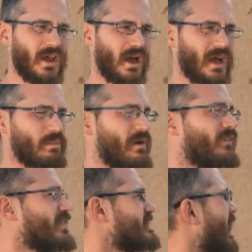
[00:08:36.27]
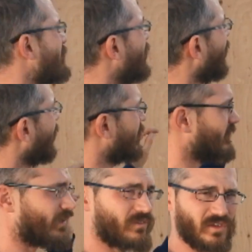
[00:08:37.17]
Um, but for the time being, it
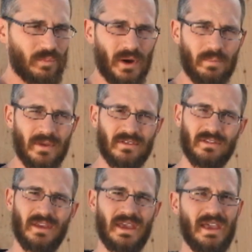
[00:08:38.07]
serves its purpose,